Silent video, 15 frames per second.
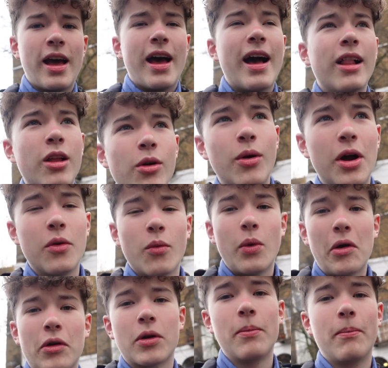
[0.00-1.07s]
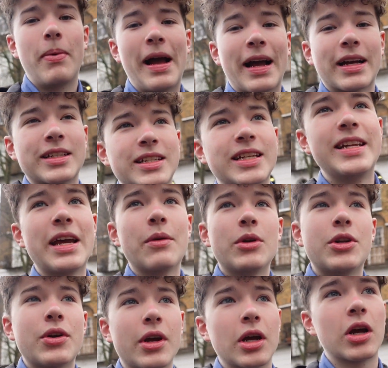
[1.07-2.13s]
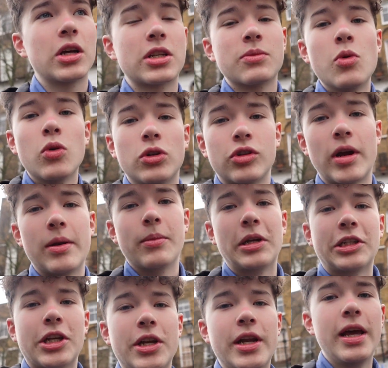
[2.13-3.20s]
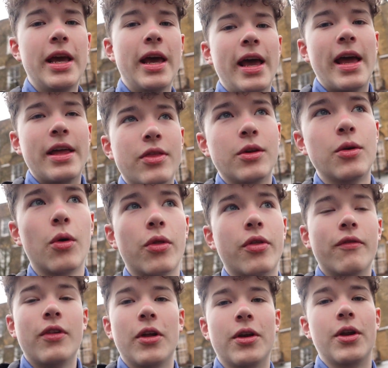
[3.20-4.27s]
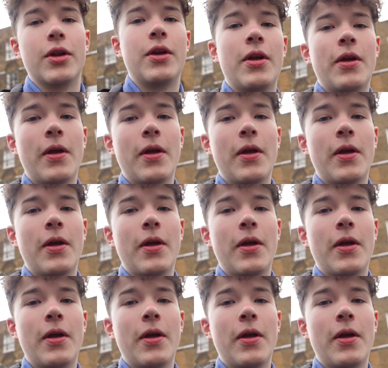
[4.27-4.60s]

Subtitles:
Hello and welcome back. Today we're doing a small train mission in the north of London.